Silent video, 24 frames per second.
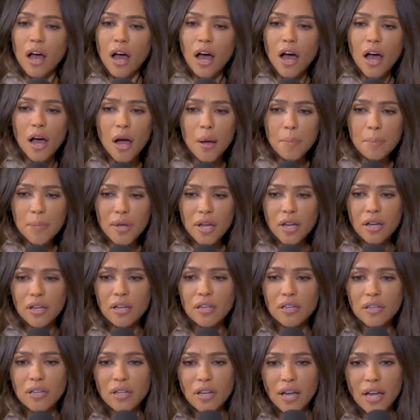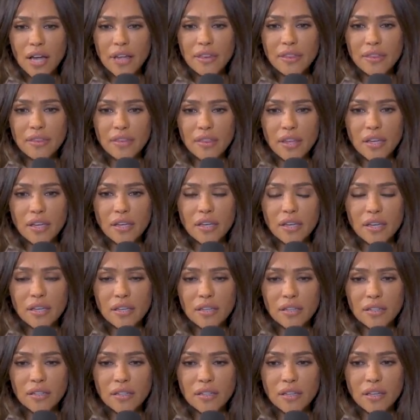Um, I
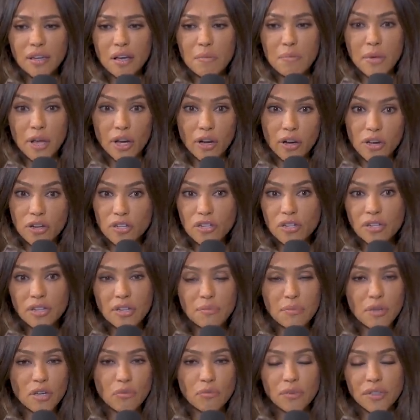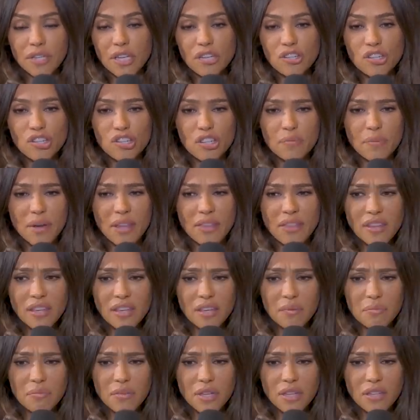think... a marriage and a committed relationship, I
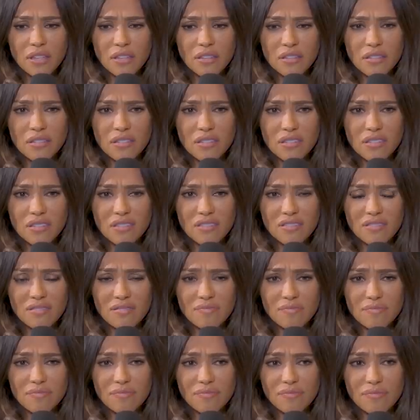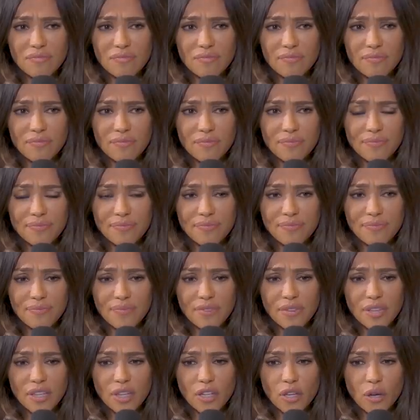think it means,
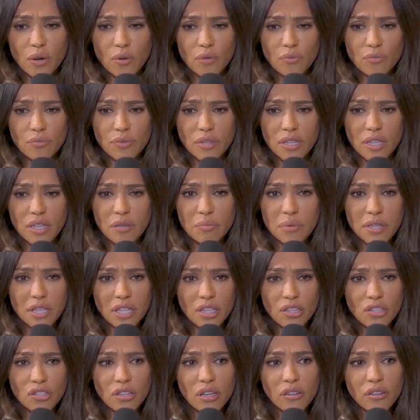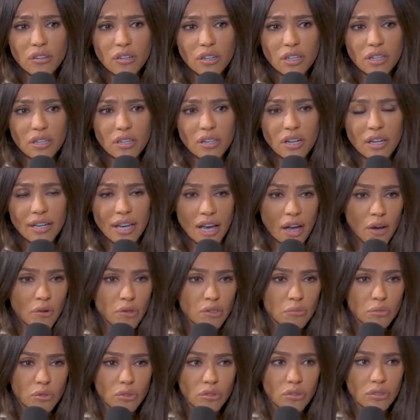you know, keeping each other
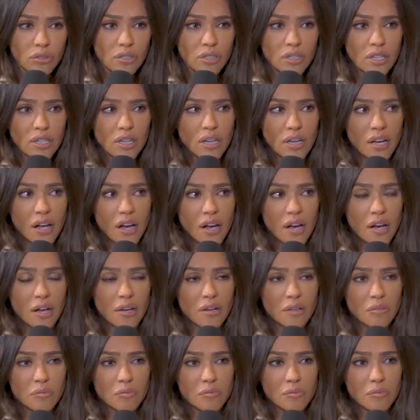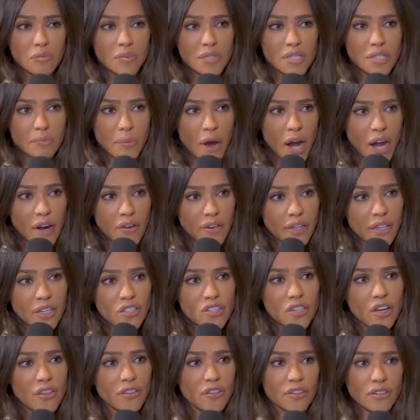accountable, um, inspiring
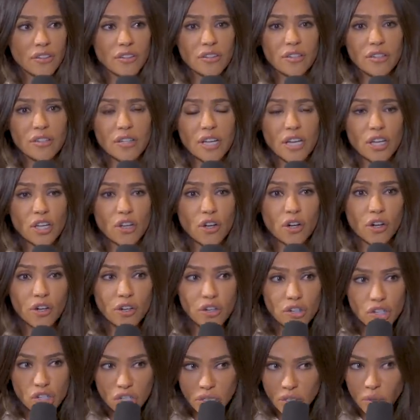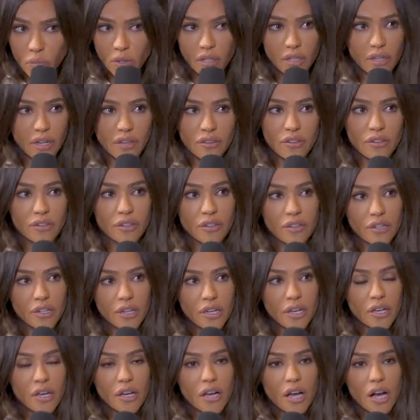each other, encouraging one another,
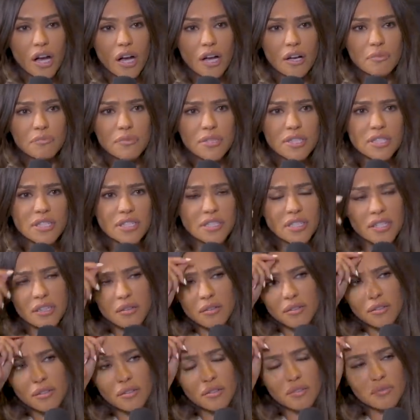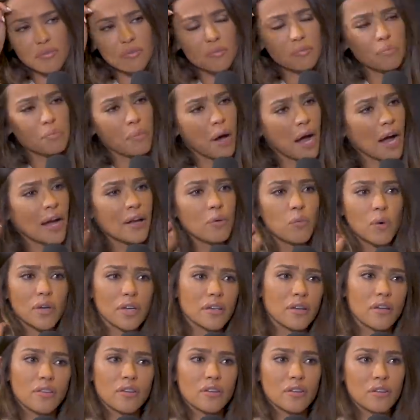um, sticking by
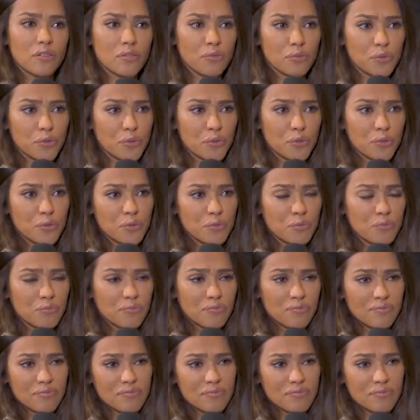one another through,